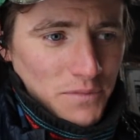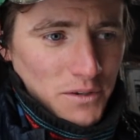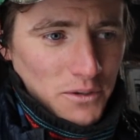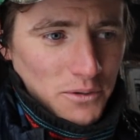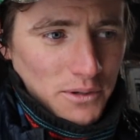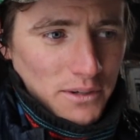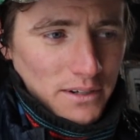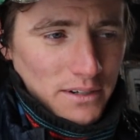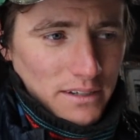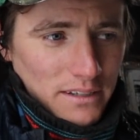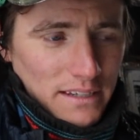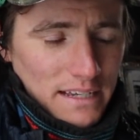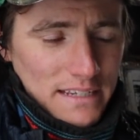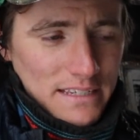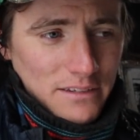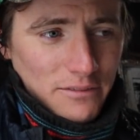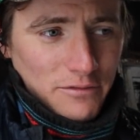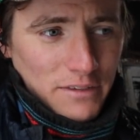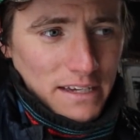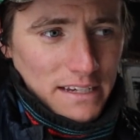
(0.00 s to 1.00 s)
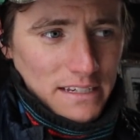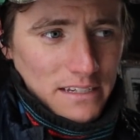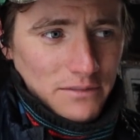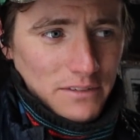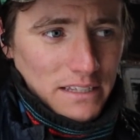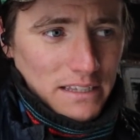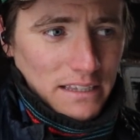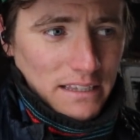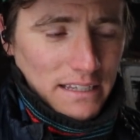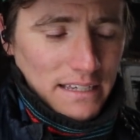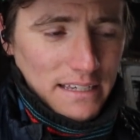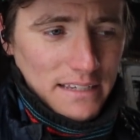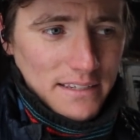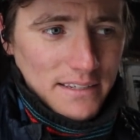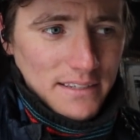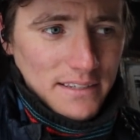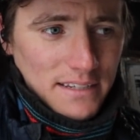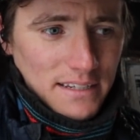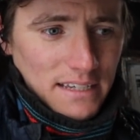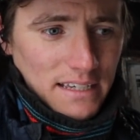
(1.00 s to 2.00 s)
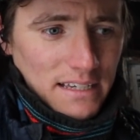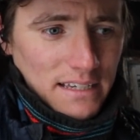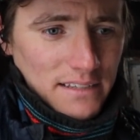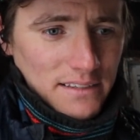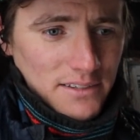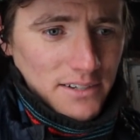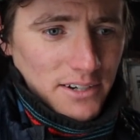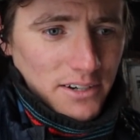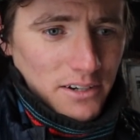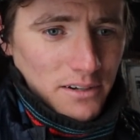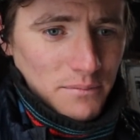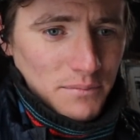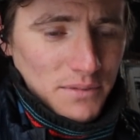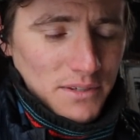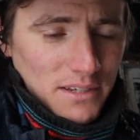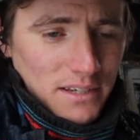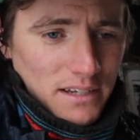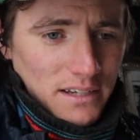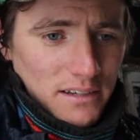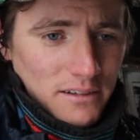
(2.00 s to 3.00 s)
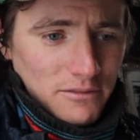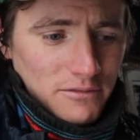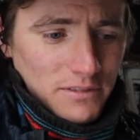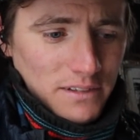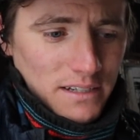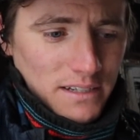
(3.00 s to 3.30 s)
or less effective at least in terms of